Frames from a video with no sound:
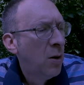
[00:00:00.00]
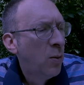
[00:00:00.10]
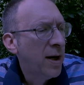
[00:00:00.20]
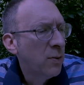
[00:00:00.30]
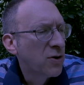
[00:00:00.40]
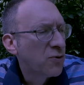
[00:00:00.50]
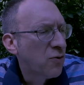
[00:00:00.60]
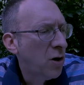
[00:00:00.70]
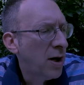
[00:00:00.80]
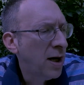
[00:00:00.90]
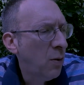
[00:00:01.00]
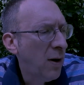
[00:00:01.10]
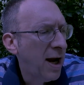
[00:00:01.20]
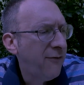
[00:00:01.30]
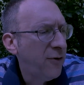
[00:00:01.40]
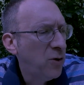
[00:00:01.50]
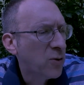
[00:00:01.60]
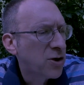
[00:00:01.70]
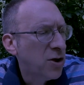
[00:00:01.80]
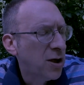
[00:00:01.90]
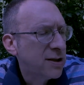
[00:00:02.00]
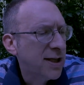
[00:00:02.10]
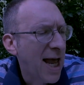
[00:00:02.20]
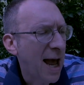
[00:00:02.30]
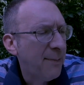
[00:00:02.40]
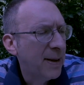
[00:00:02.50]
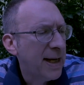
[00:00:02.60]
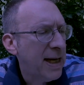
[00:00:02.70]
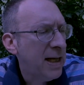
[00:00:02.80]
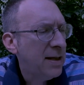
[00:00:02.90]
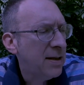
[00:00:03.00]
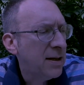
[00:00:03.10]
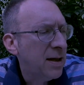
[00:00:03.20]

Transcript: When it was roaring away, food was cooked and happily eaten.